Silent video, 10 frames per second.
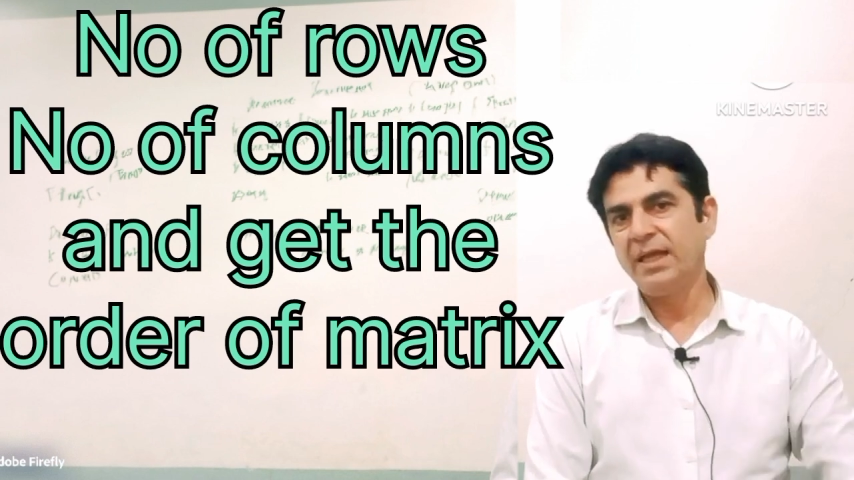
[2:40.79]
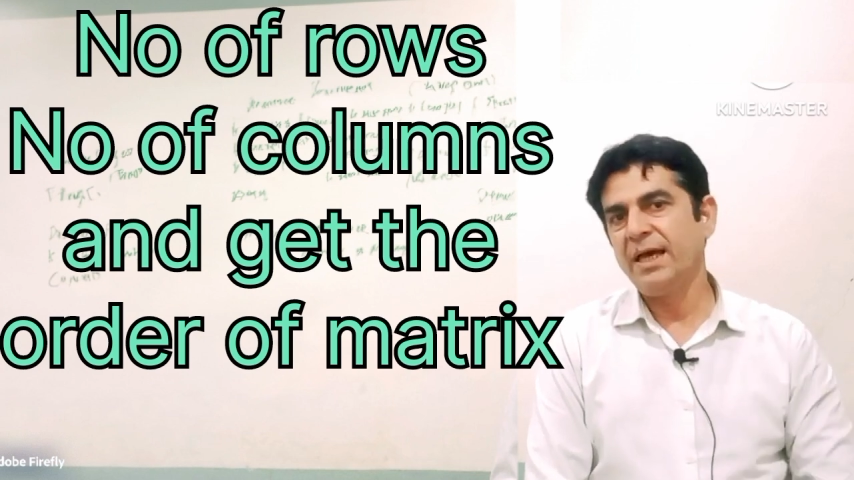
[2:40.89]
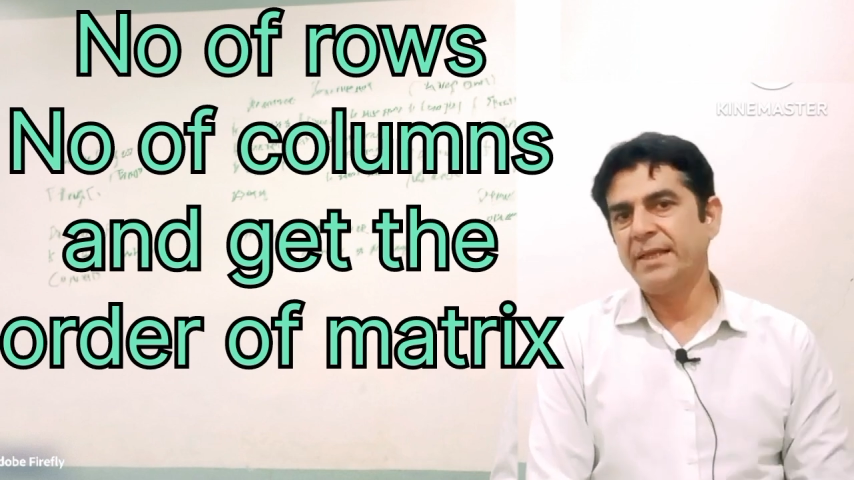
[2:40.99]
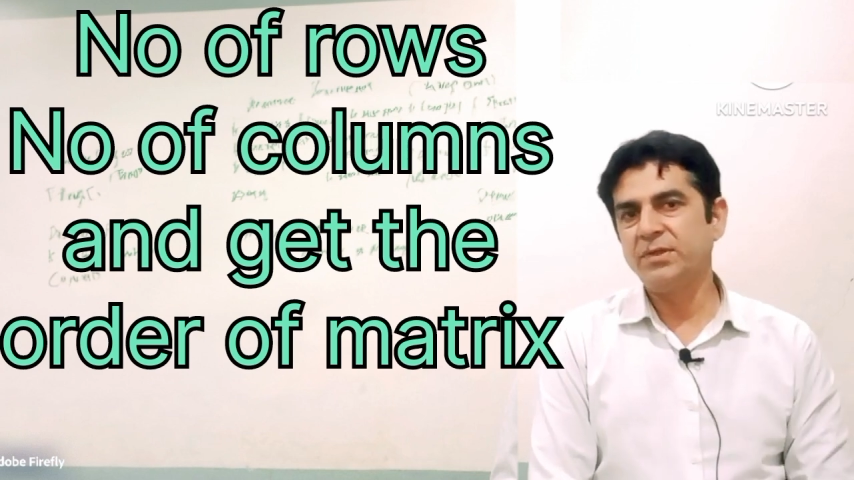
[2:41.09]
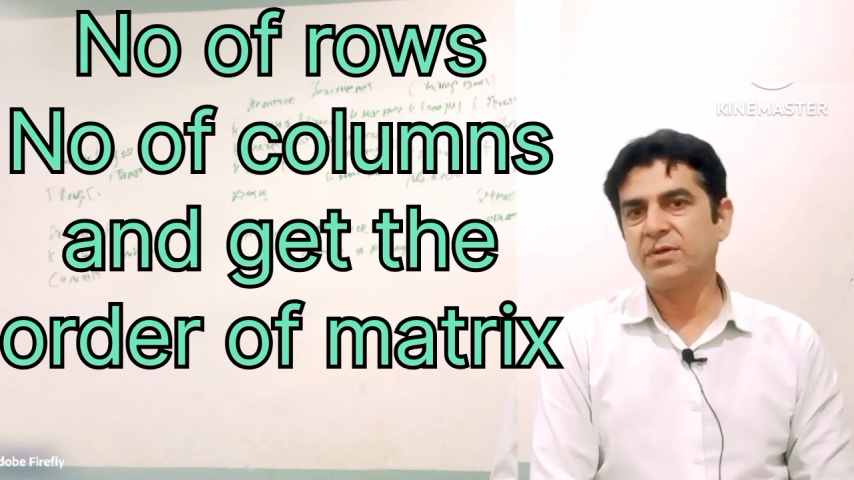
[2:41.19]

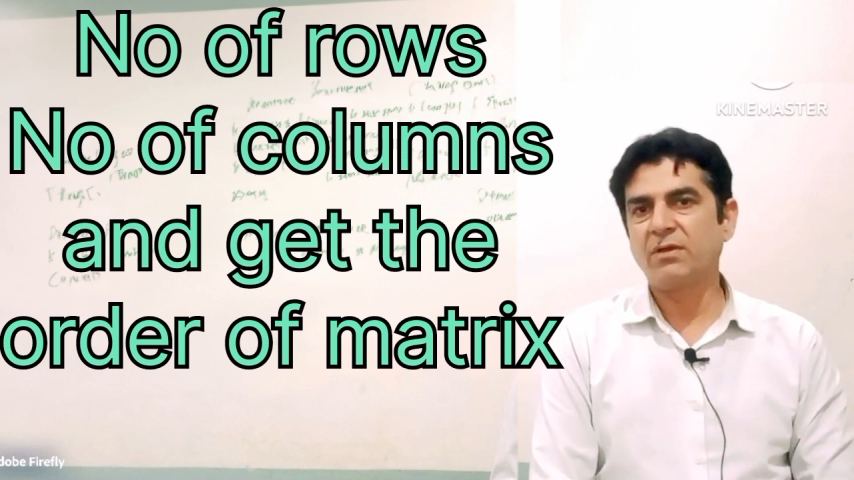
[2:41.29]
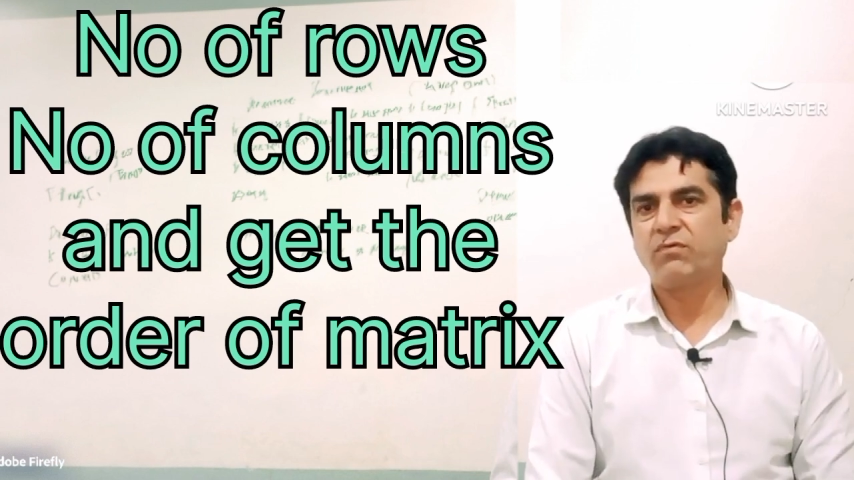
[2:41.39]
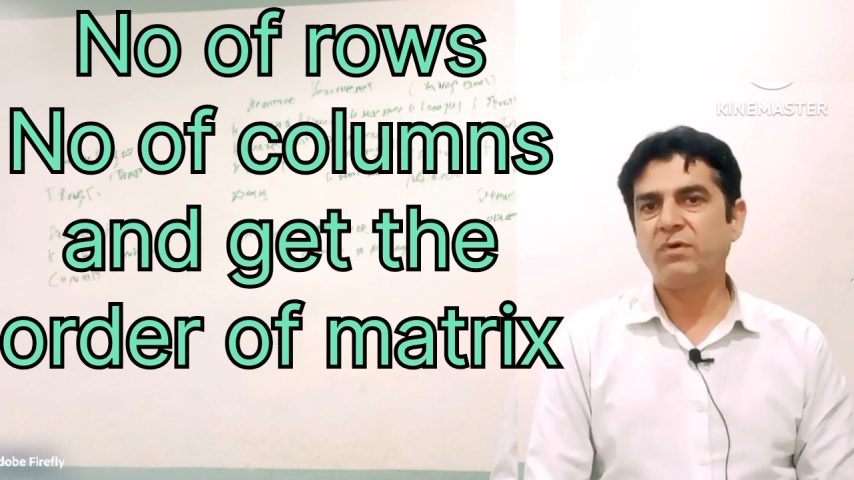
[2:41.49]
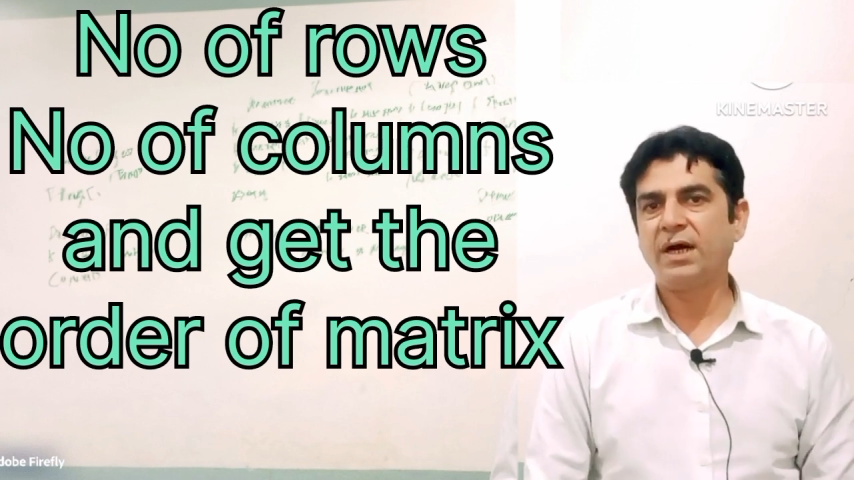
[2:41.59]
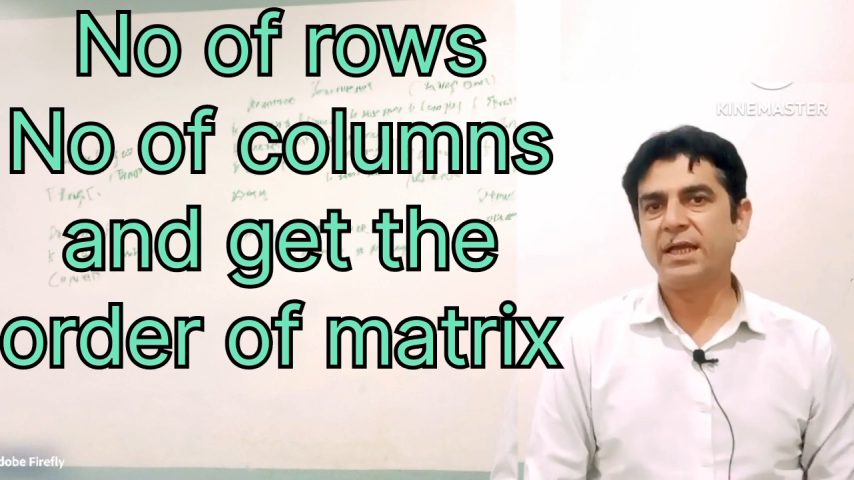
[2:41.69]
and you can
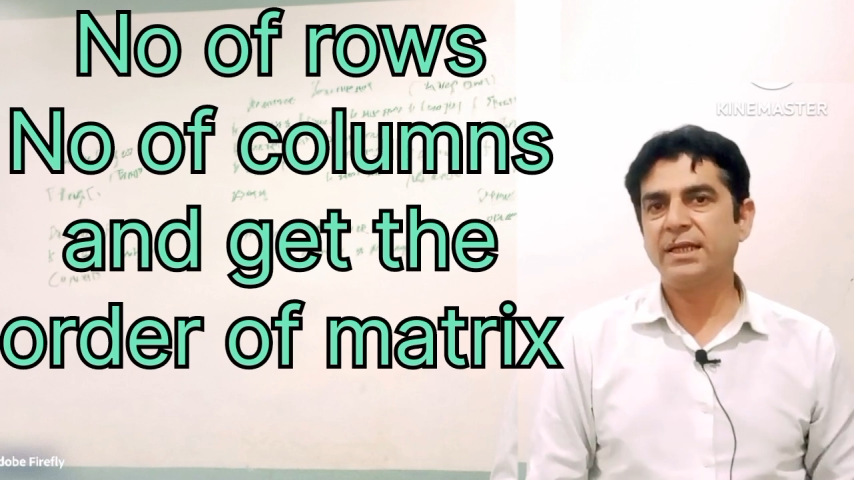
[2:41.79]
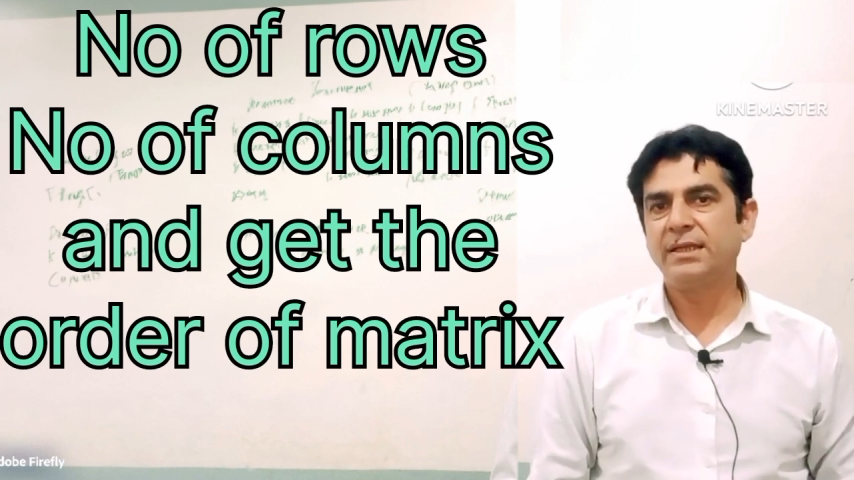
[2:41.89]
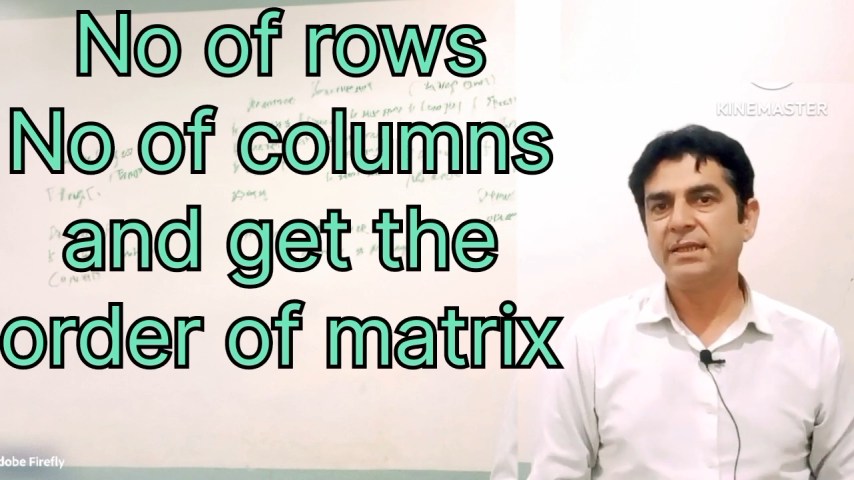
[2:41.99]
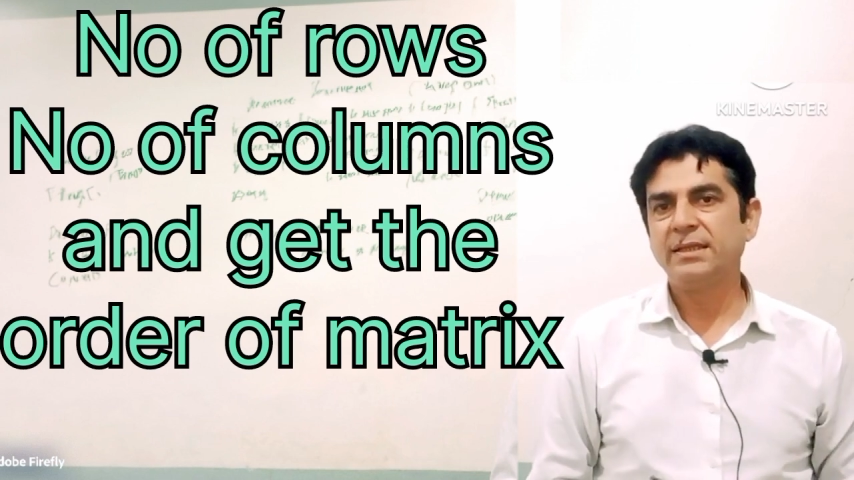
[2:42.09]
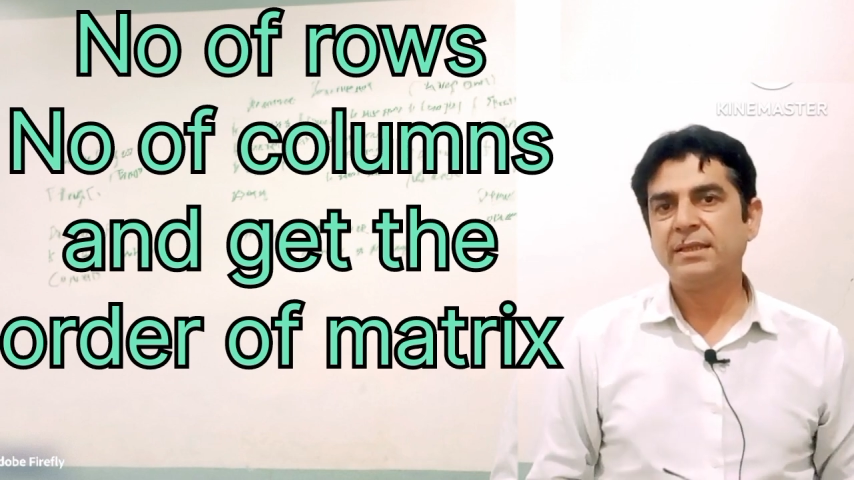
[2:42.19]

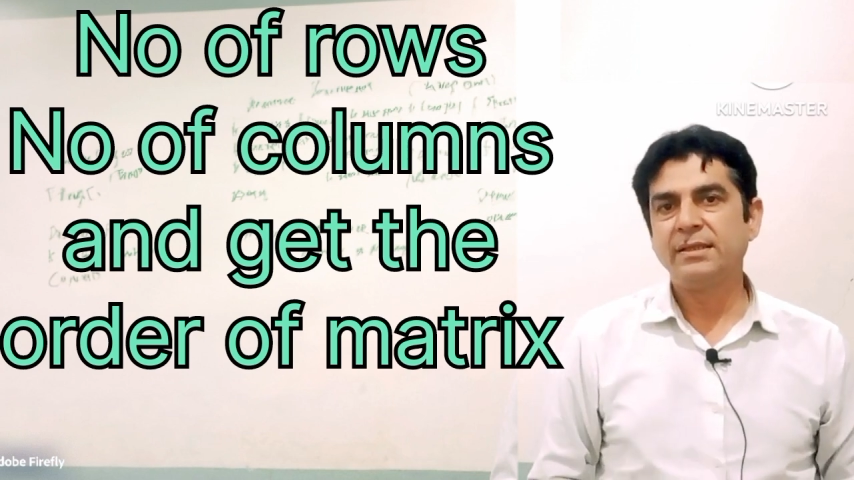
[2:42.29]
find